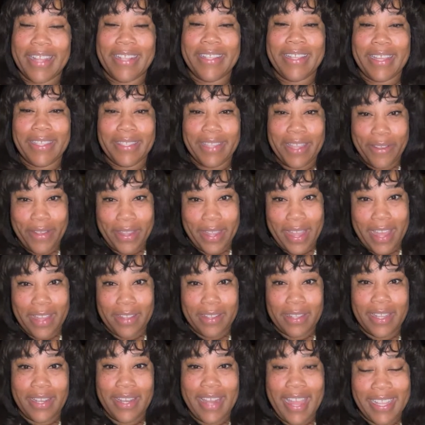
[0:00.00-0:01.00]
And that's how I got
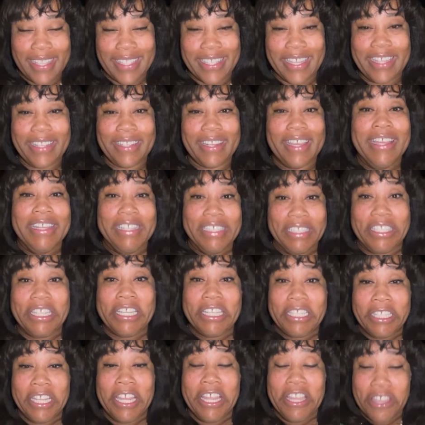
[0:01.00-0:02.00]
connected
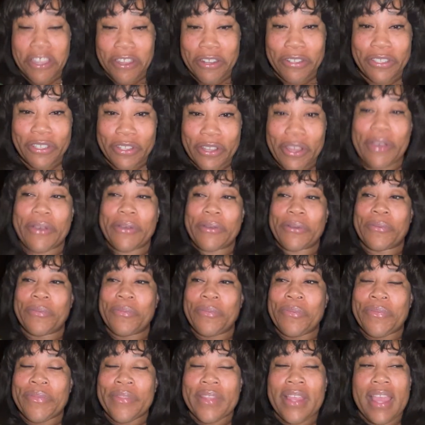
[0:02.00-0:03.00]
16 years ago.
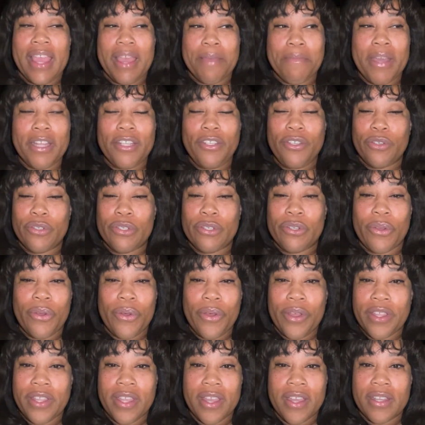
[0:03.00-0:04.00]
And my children are
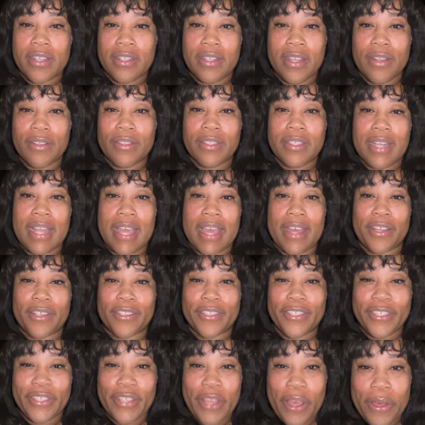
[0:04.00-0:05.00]
all young adults now.
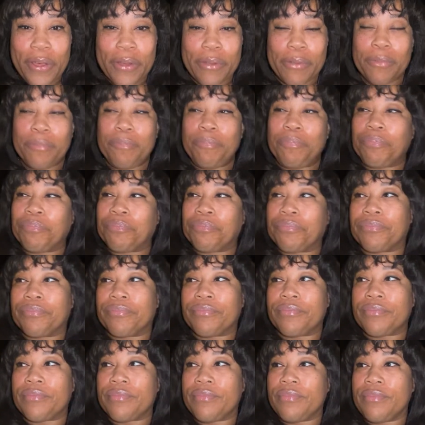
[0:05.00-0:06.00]
So,
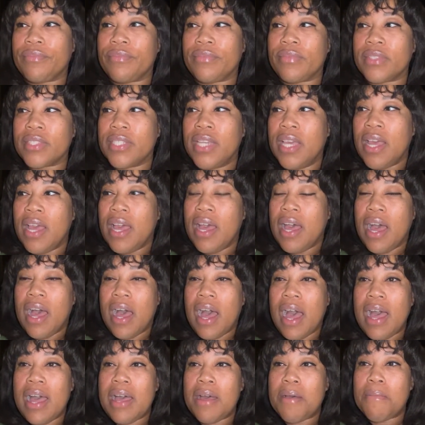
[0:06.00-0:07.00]

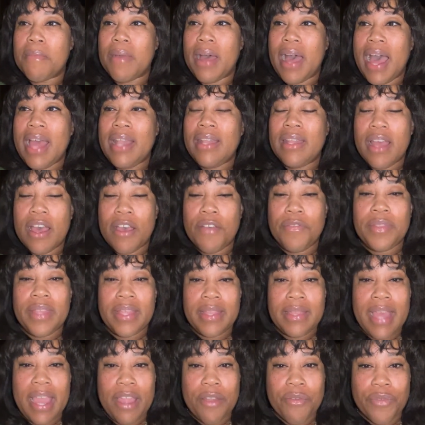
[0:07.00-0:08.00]
I loved
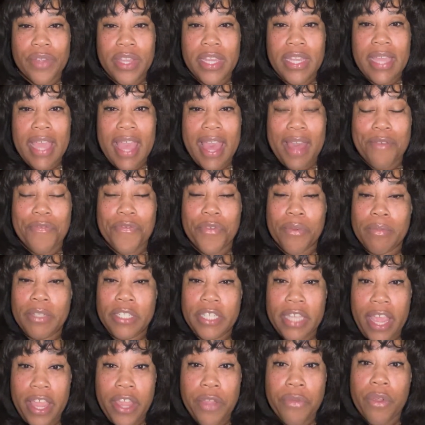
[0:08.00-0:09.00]
that recap from
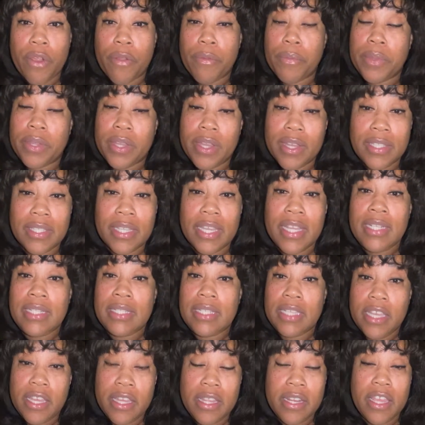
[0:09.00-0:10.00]
January because
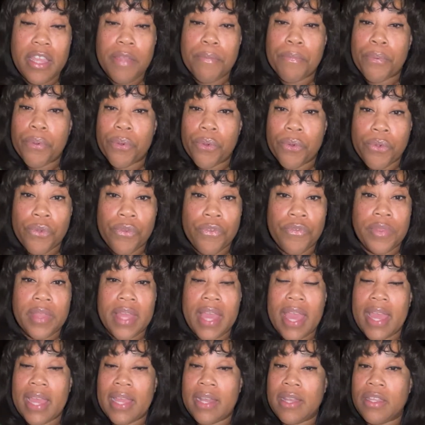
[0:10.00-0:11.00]
it proved
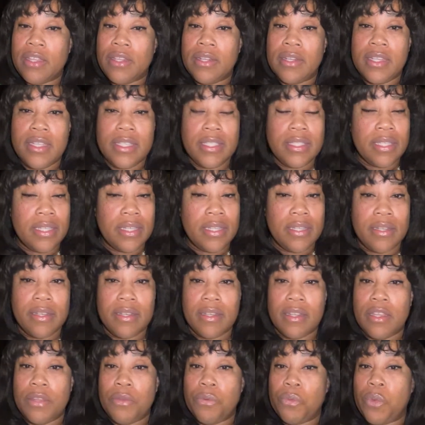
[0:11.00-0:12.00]
that, listen,
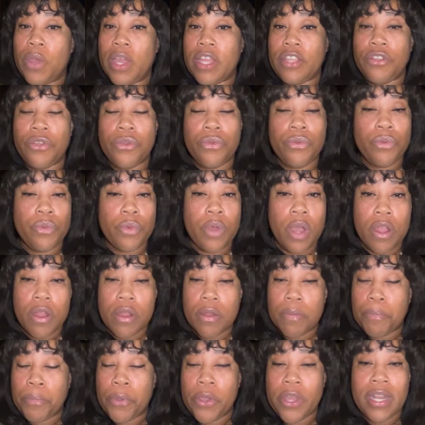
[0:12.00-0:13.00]
what you are
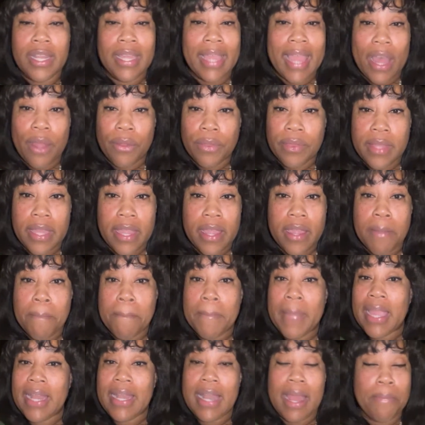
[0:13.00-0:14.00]
putting out there
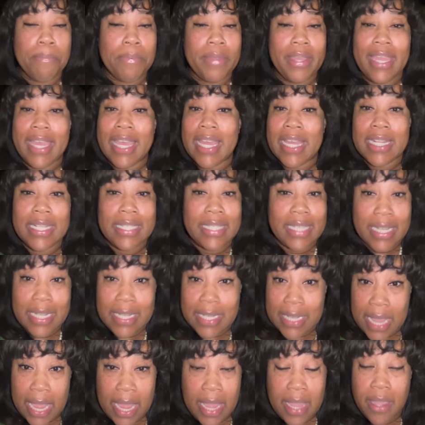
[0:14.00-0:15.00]
may not be hitting
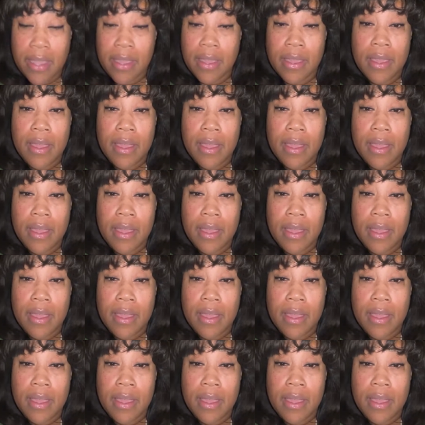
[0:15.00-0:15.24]
today,